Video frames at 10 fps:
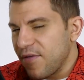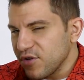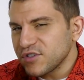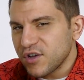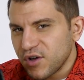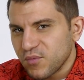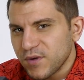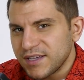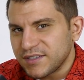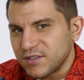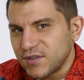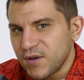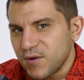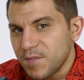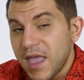and there's a good reason
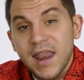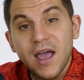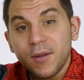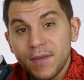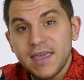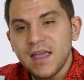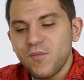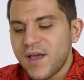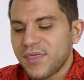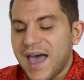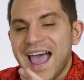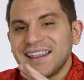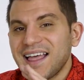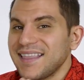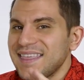too. Now to begin with, I
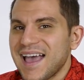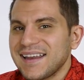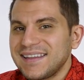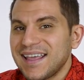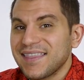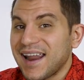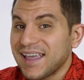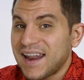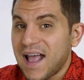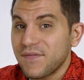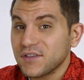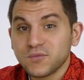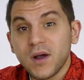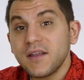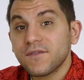like the idea that I can have
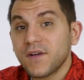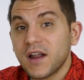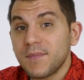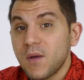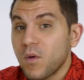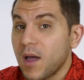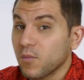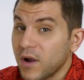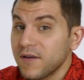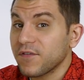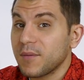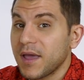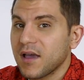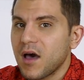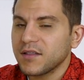this right in front of me while I'm right in front of
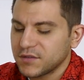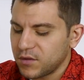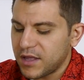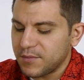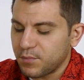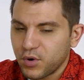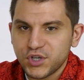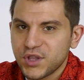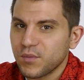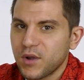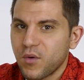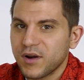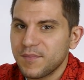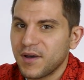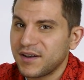my console and push the
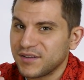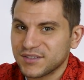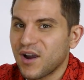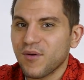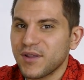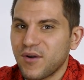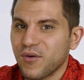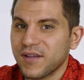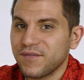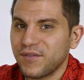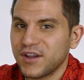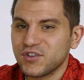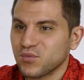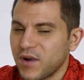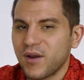recording button and start recording
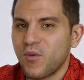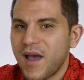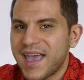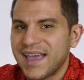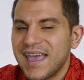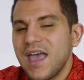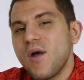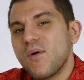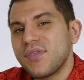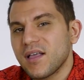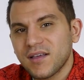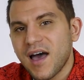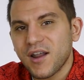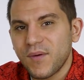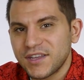footage right away. With the Elgato